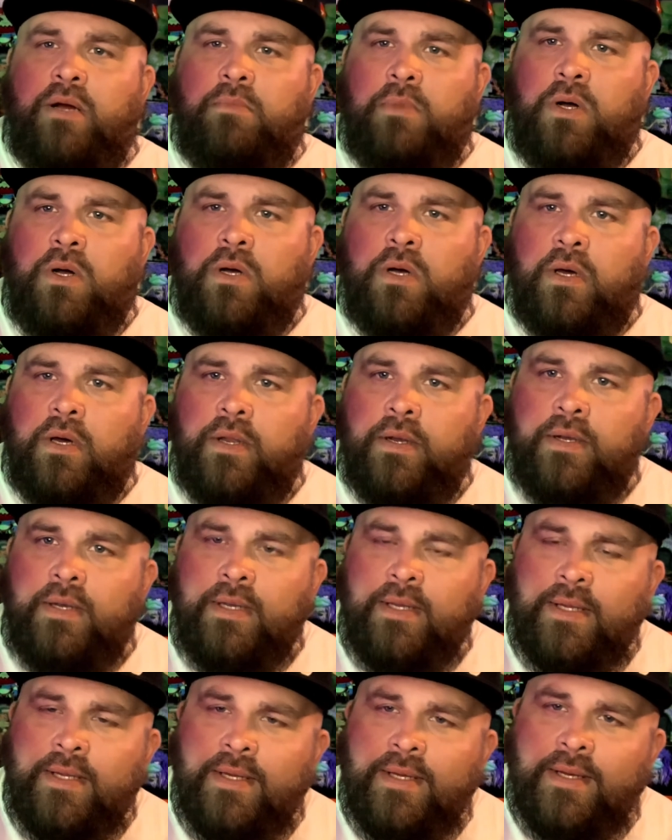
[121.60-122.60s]
on.
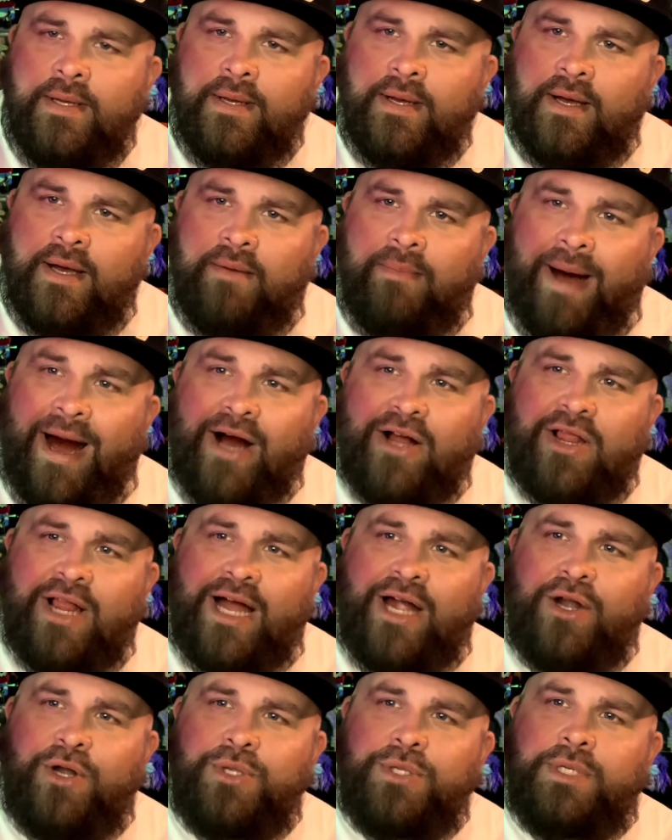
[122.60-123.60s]
Uh, Michael
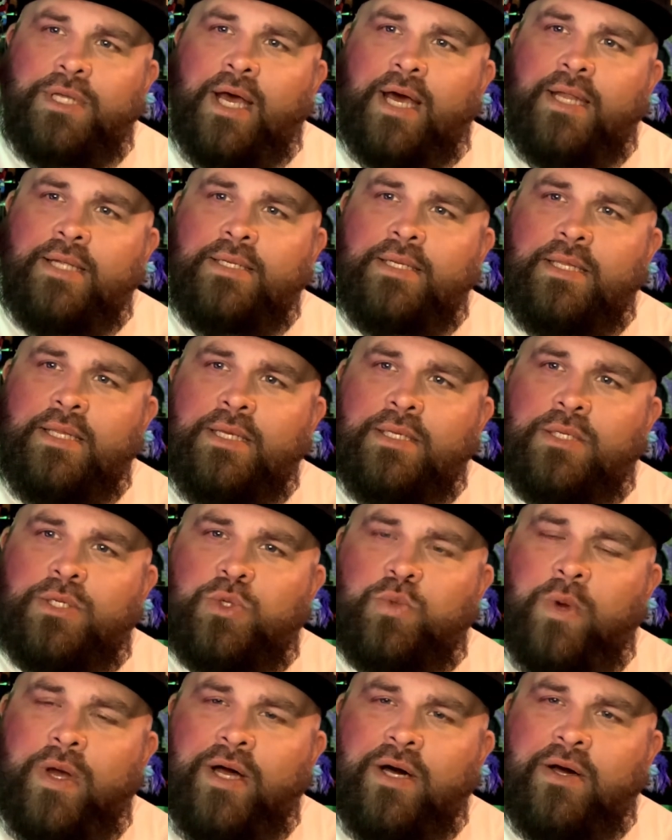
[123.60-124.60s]
Ironside is in this as
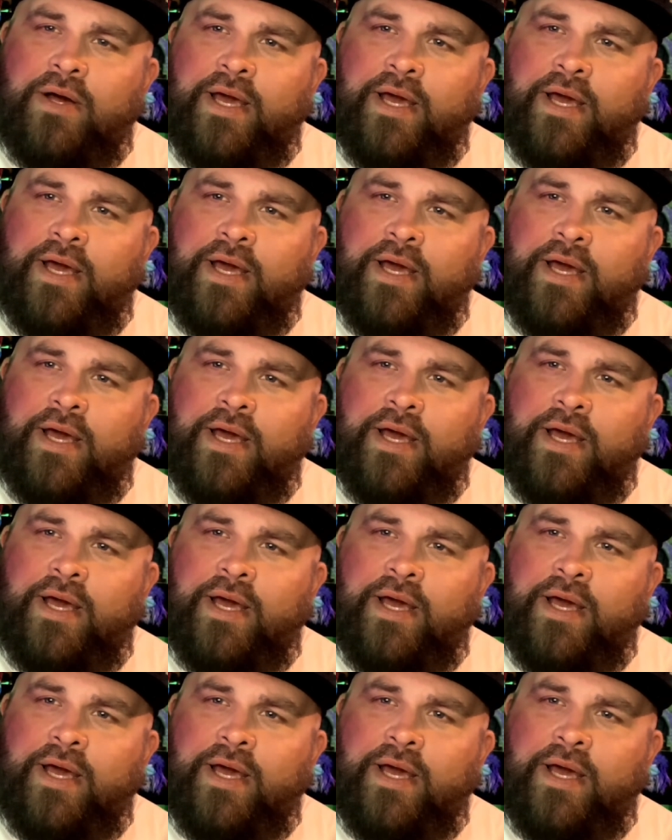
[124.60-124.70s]
well.